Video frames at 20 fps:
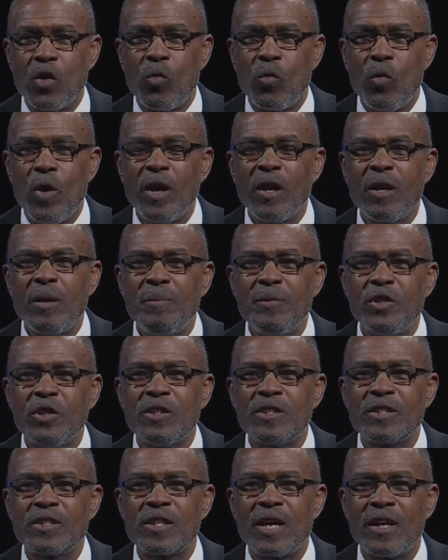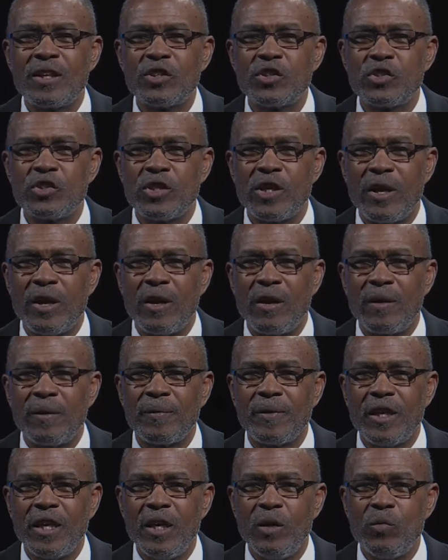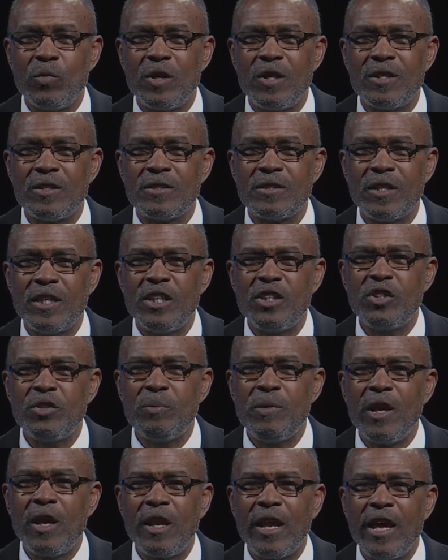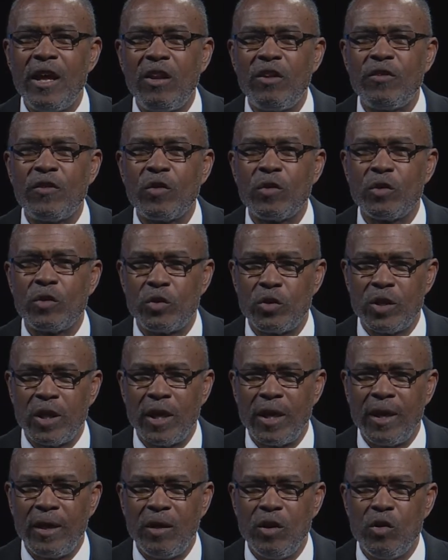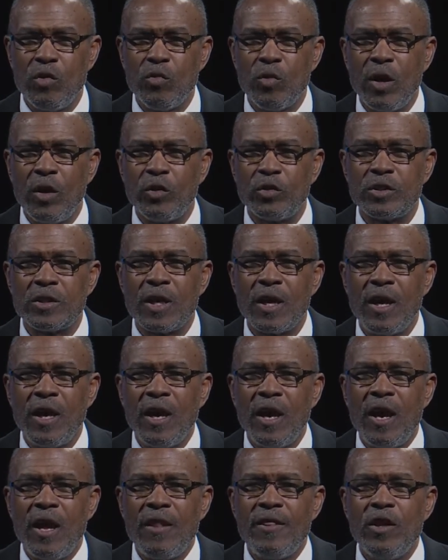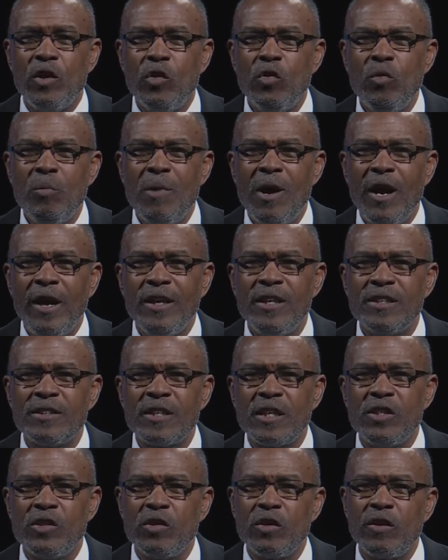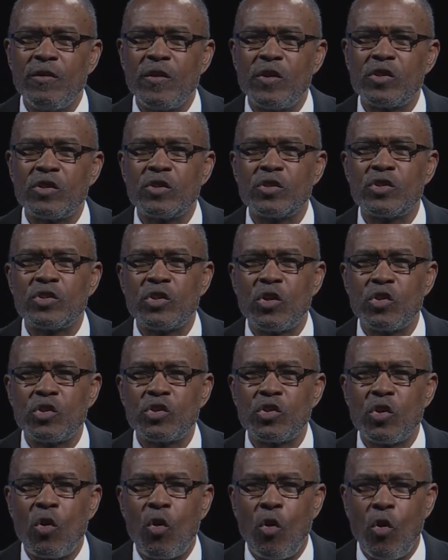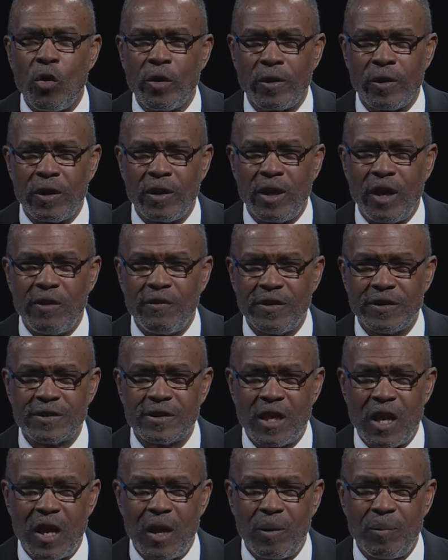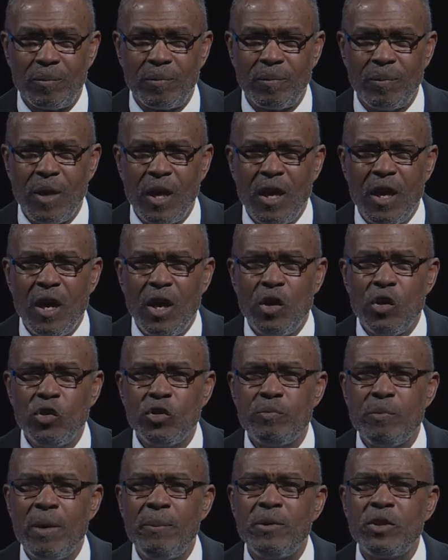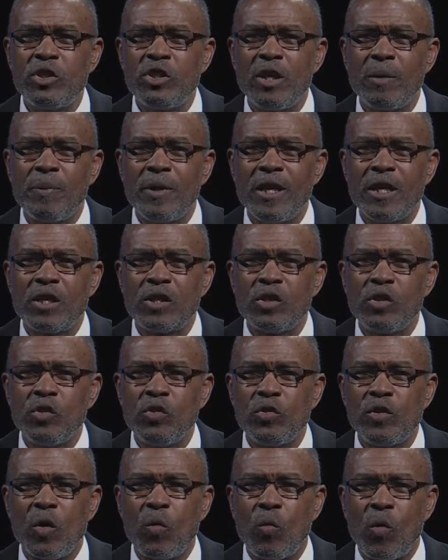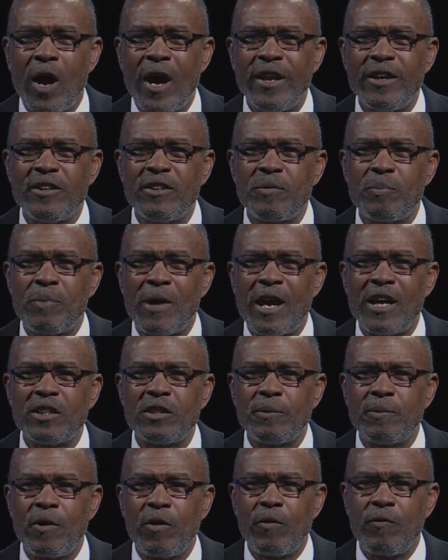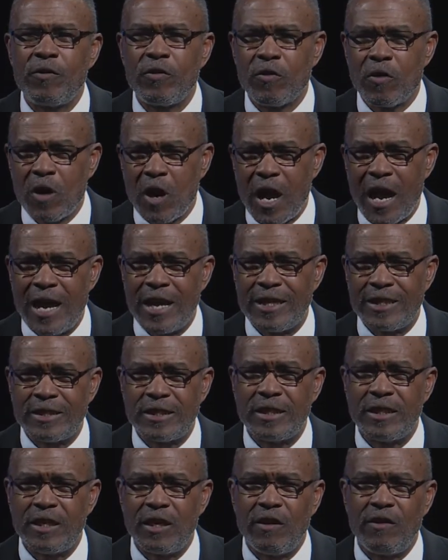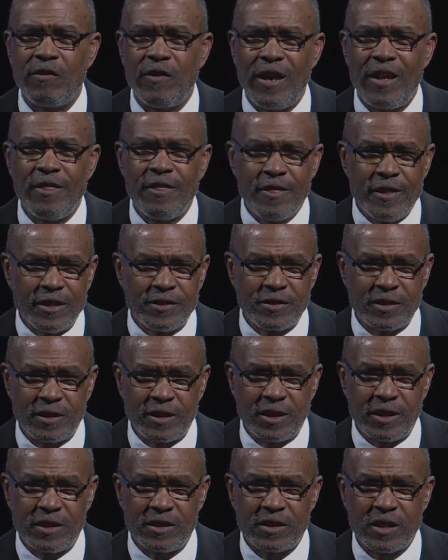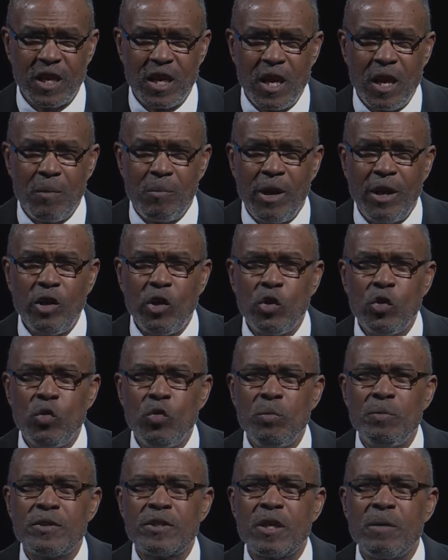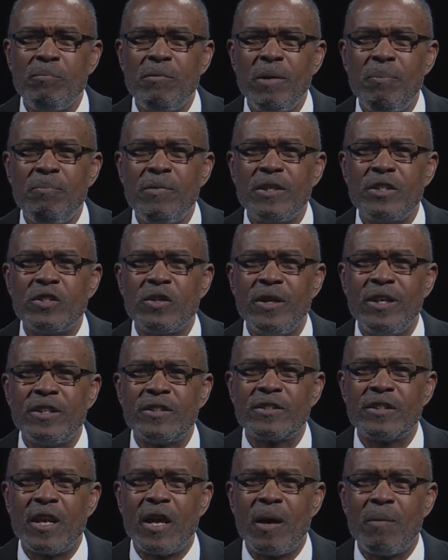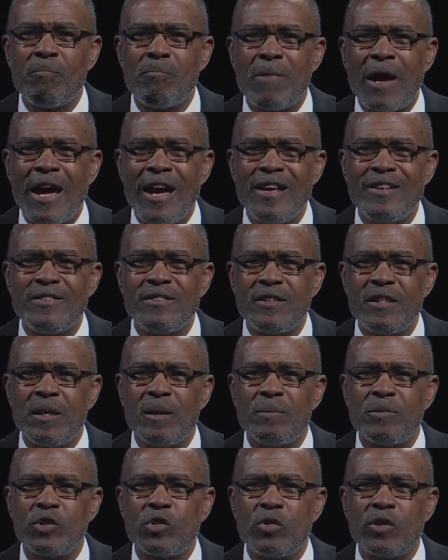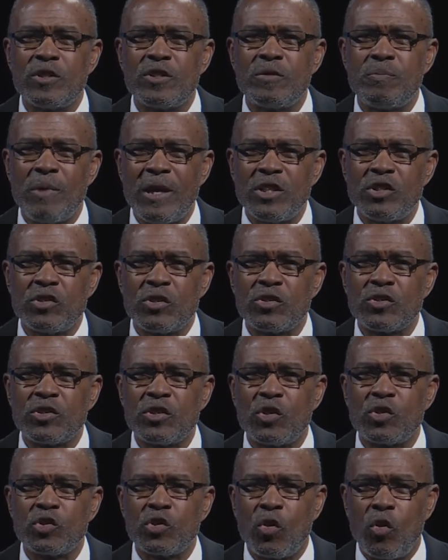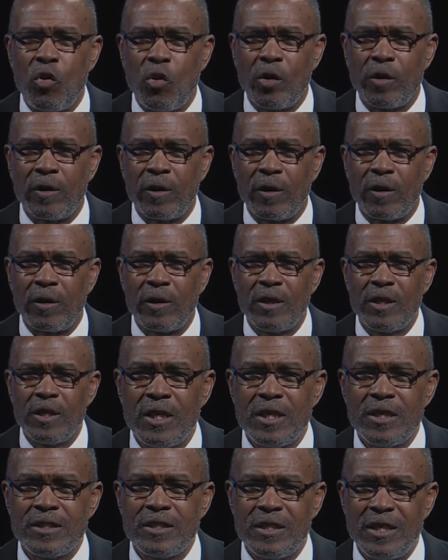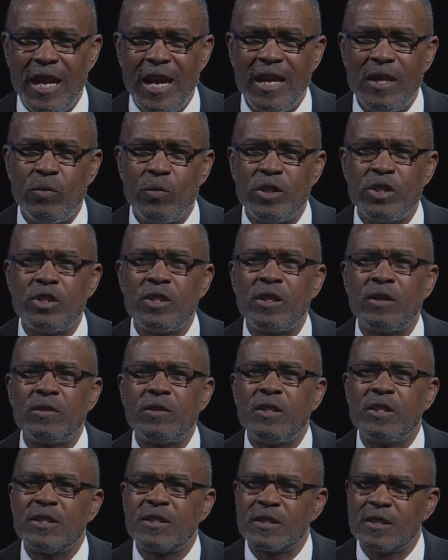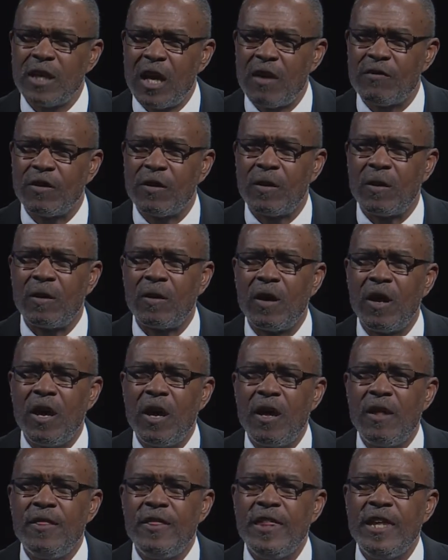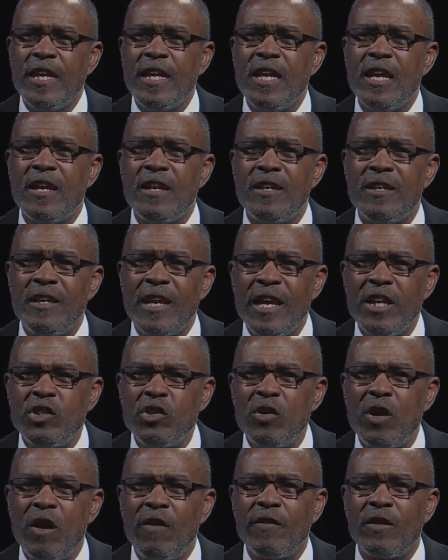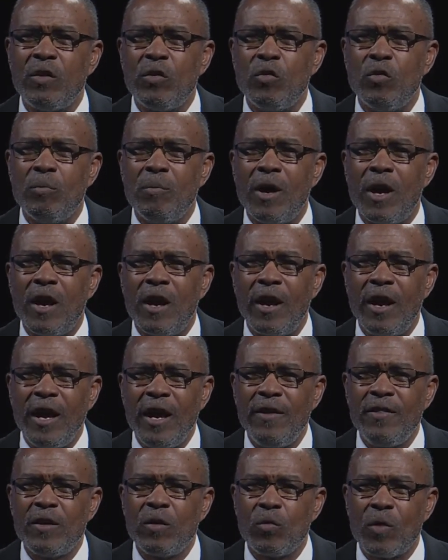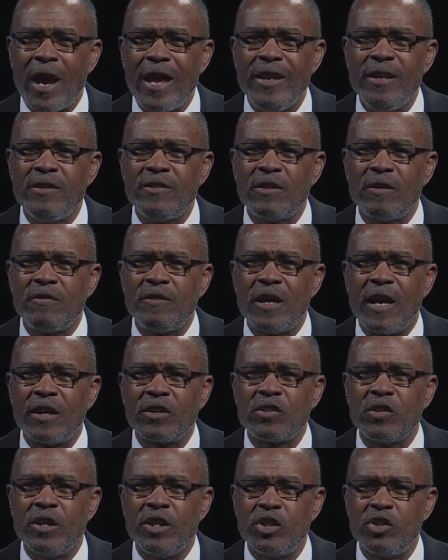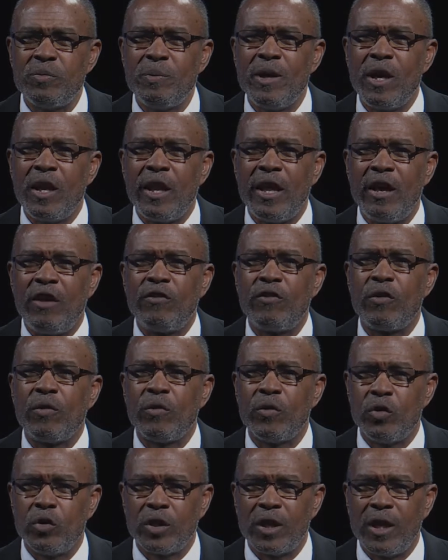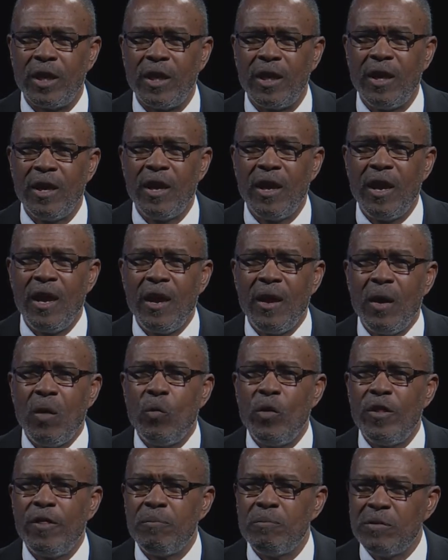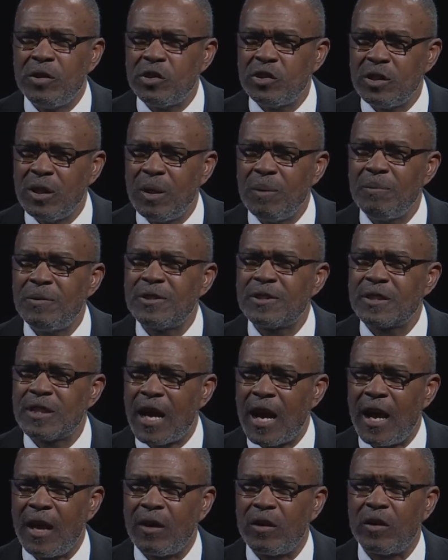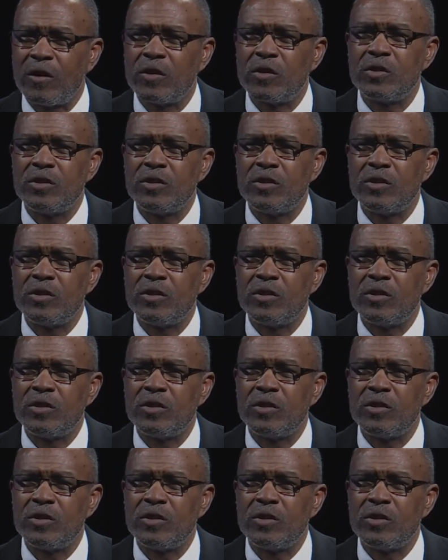Welcome to the Scholar's Chair. It was Ismail el-Farouqi who wrote, "The Ummah is a universal social order of Islam, whose membership include the widest possible variety of ethnicities, but whose commitment to Islam binds them to a special social order." Tonight, we shall discover the nature of the Ummah and the writings of Dr. Ismail el-Farouqi with Muslim scholars